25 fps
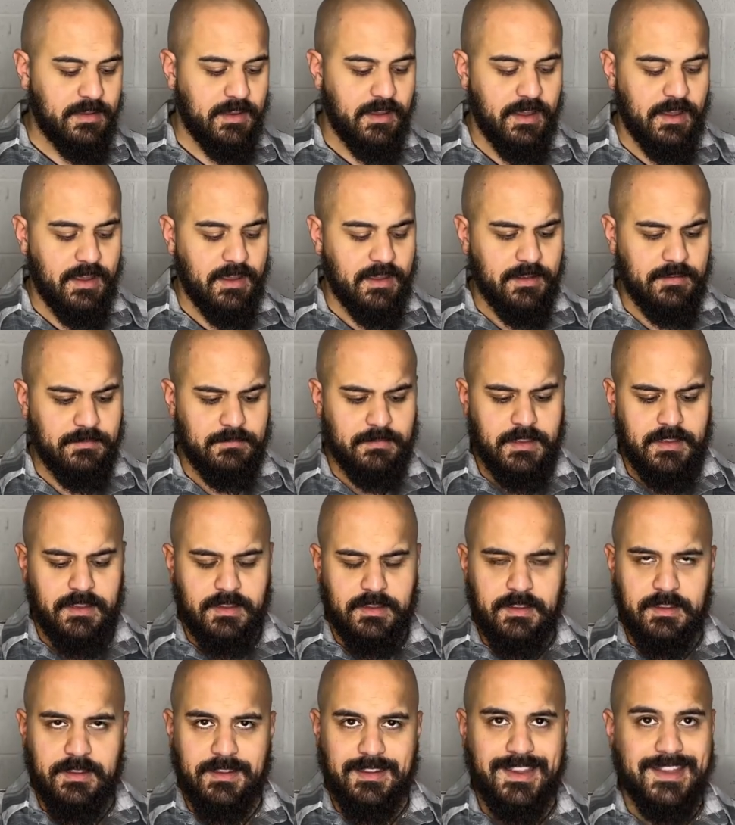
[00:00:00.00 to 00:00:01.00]
Uh,
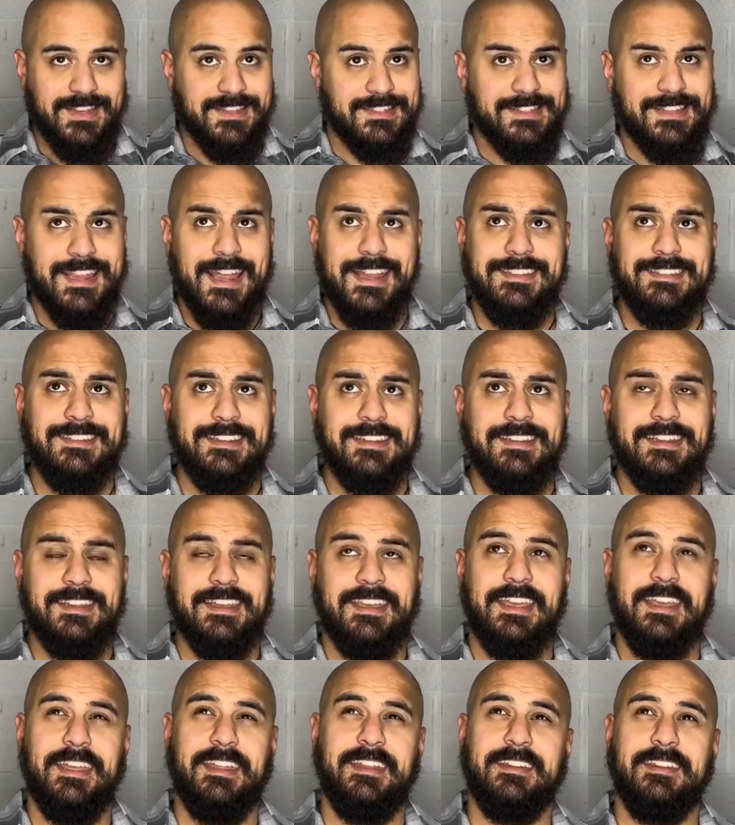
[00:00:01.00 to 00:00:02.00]
in Stetson, to
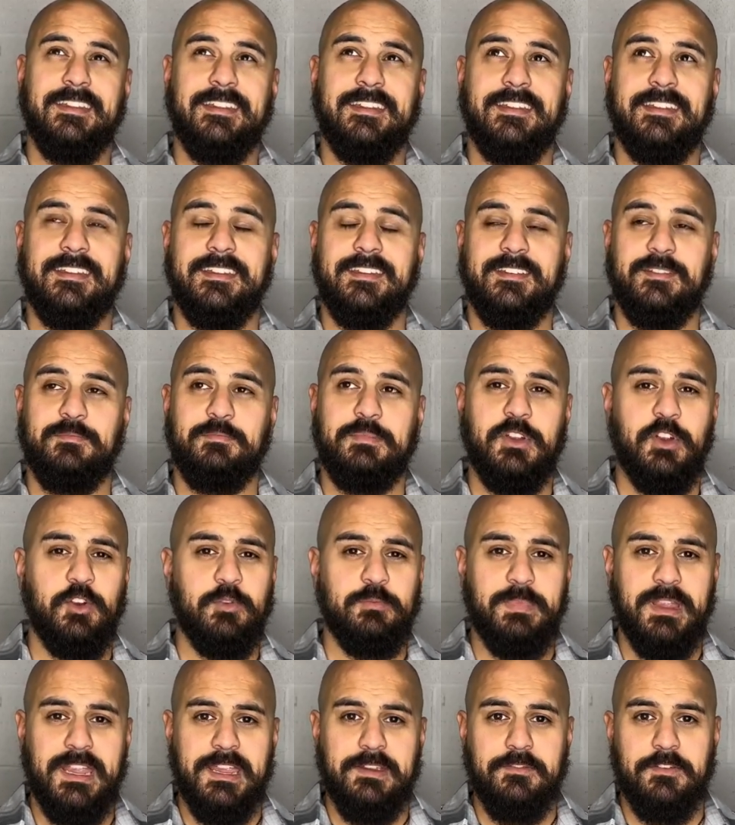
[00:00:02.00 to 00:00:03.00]
get pure
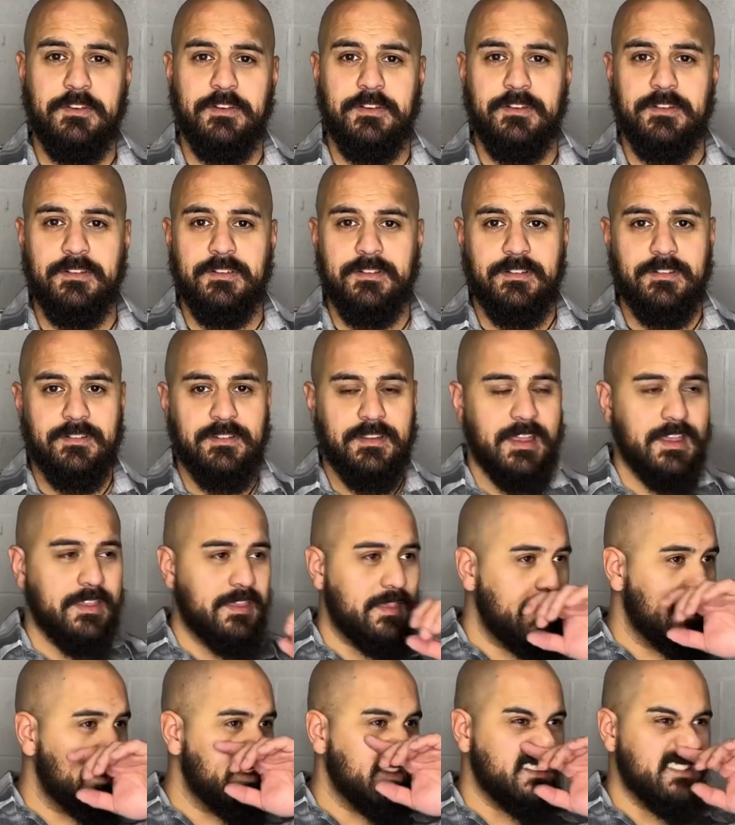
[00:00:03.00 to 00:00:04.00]
beaver, I
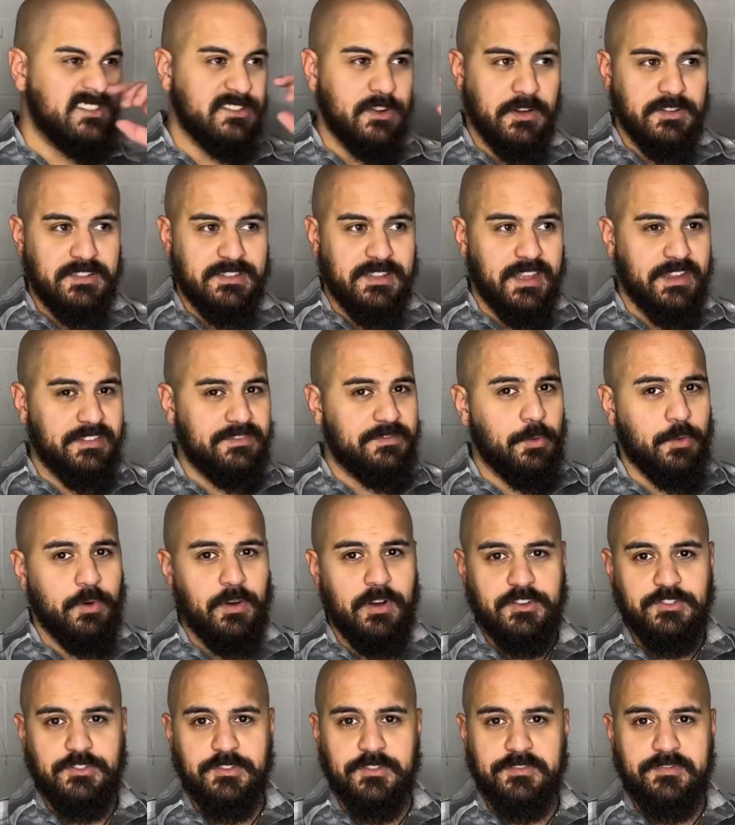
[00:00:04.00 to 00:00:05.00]
think it starts at like four
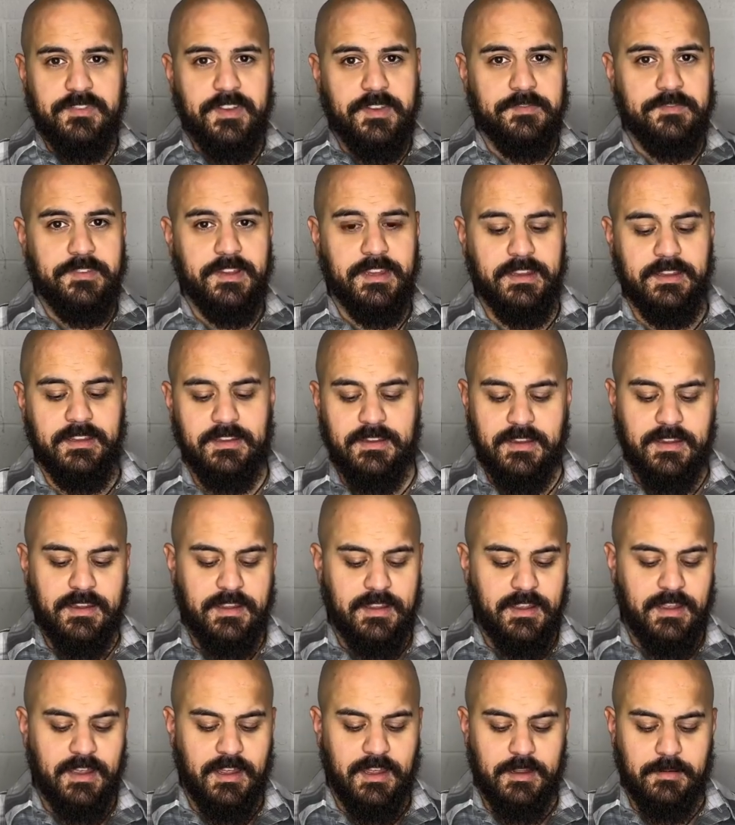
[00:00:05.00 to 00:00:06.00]
hundred fifty.
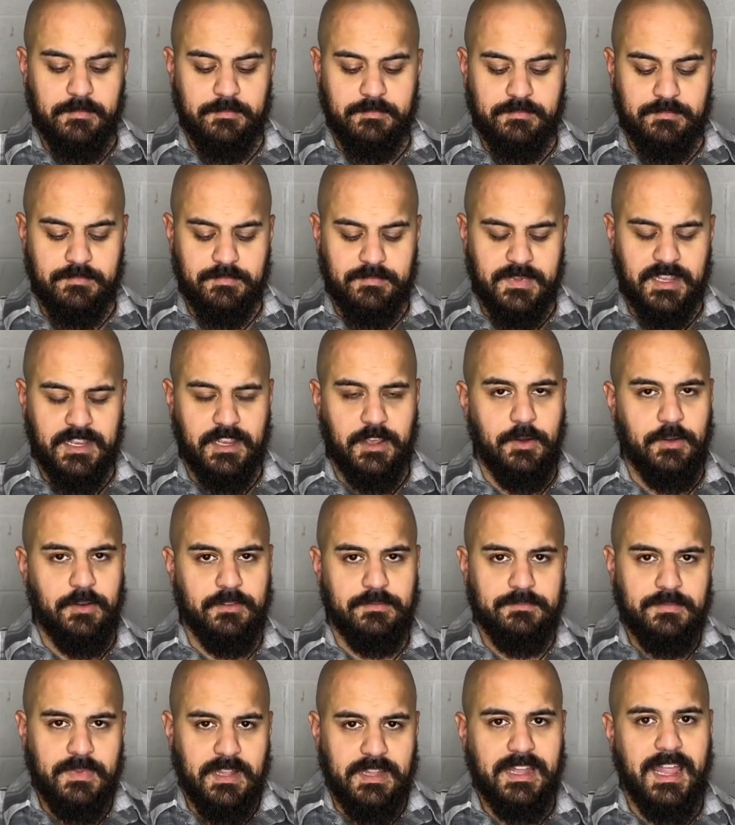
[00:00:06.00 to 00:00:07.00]
Um, they go
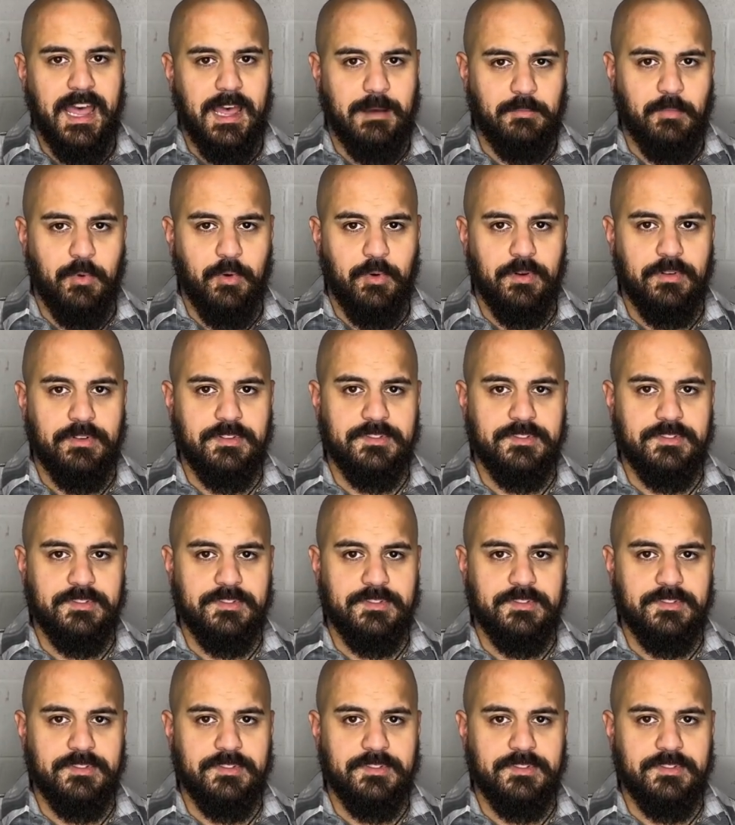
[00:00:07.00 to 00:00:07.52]
a lot more.